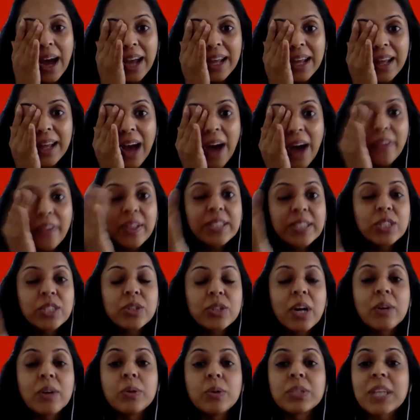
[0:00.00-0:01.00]
Other
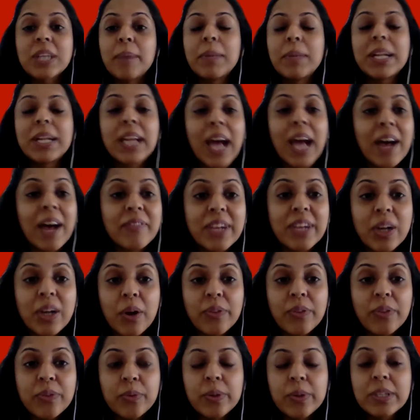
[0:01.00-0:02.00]
struggles. I mean, having
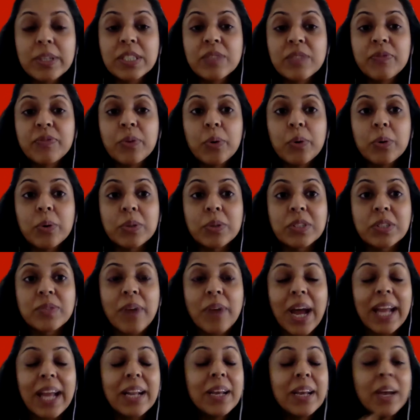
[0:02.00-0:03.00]
gone through a divorce,
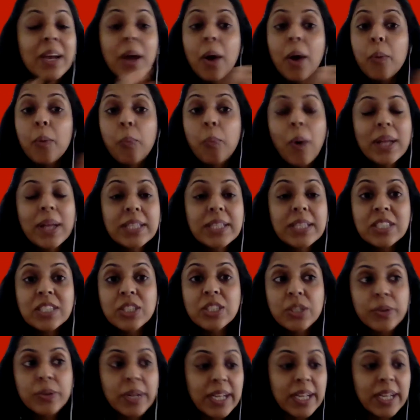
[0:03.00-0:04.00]
right? Once
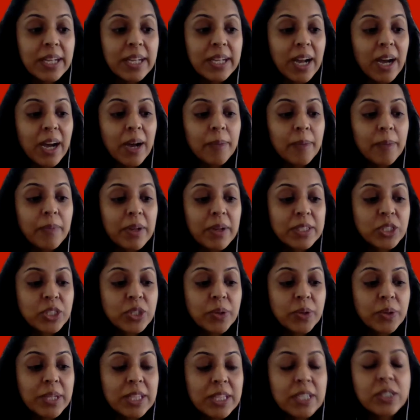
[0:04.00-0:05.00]
during
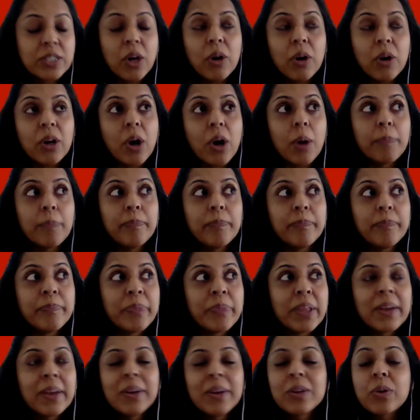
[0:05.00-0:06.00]
the dot-com
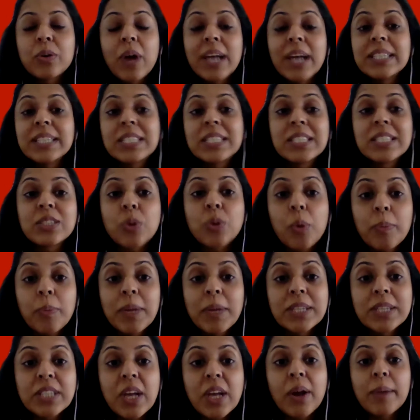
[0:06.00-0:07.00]
crisis,
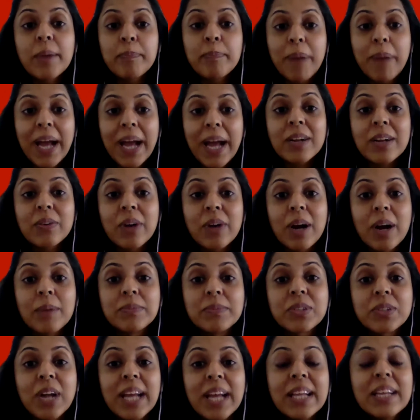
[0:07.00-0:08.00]
almost going bankrupt,
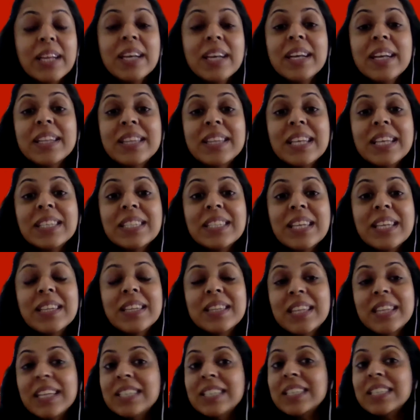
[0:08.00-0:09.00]
right? These
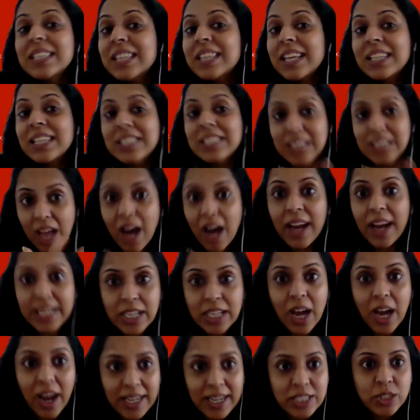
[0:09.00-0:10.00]
are things that
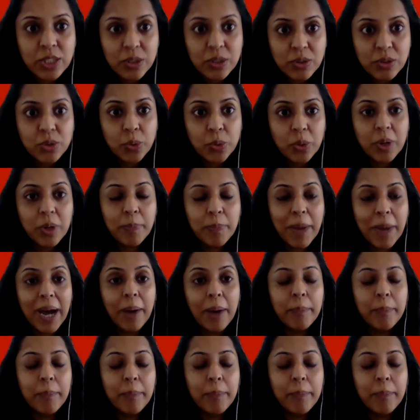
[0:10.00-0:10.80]
I do talk about,